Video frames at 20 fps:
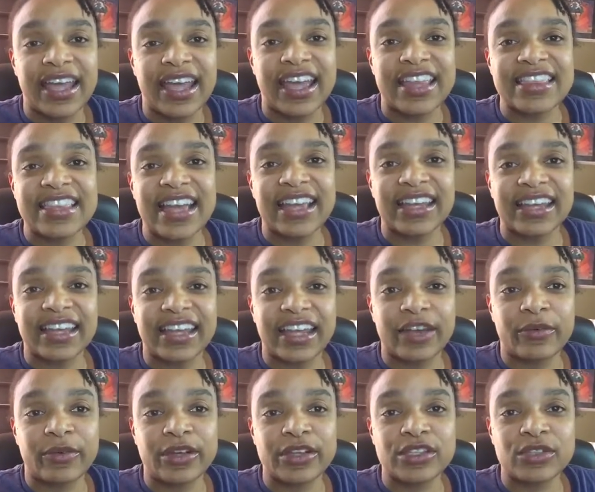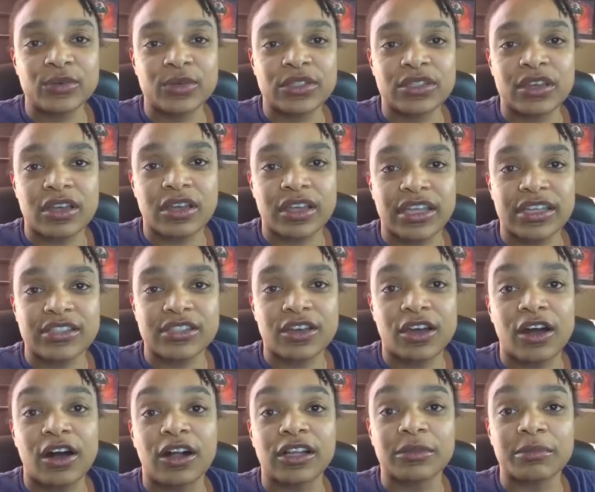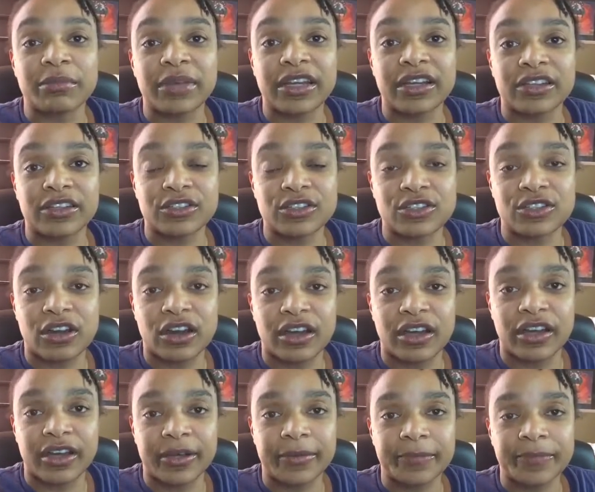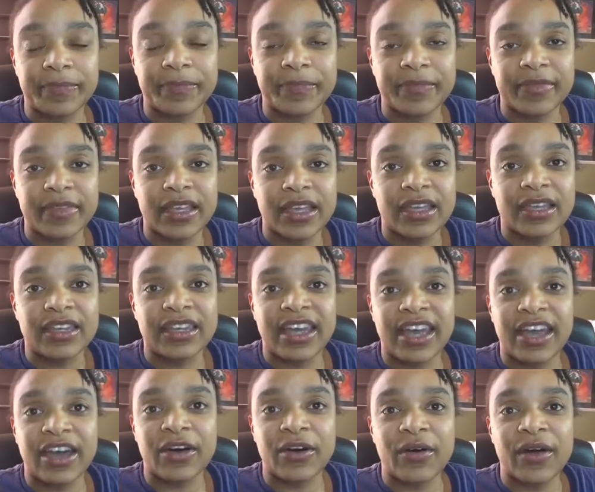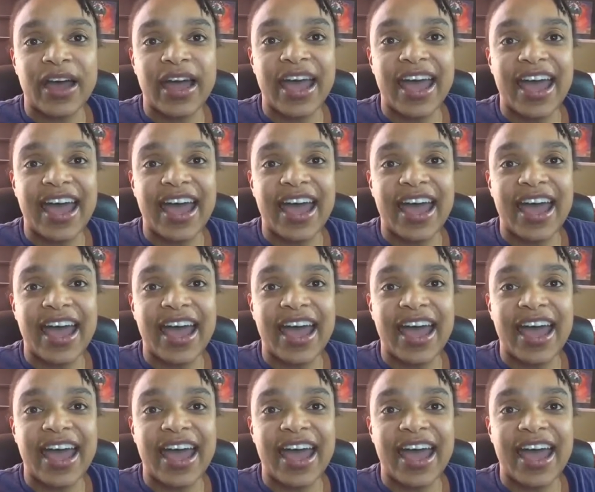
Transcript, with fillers: And that language is called medical jargon. Now,